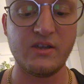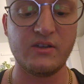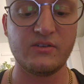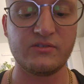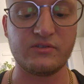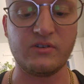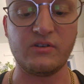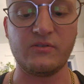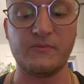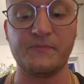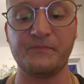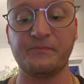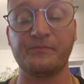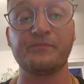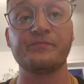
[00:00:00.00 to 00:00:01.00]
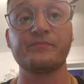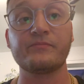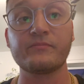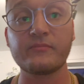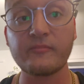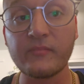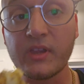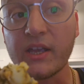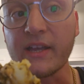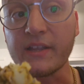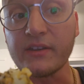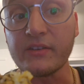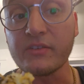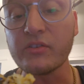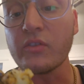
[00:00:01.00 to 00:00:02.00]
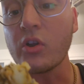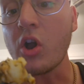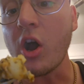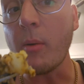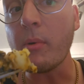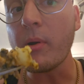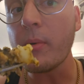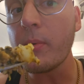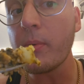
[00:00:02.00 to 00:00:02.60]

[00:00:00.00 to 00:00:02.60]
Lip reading: So, into the gob.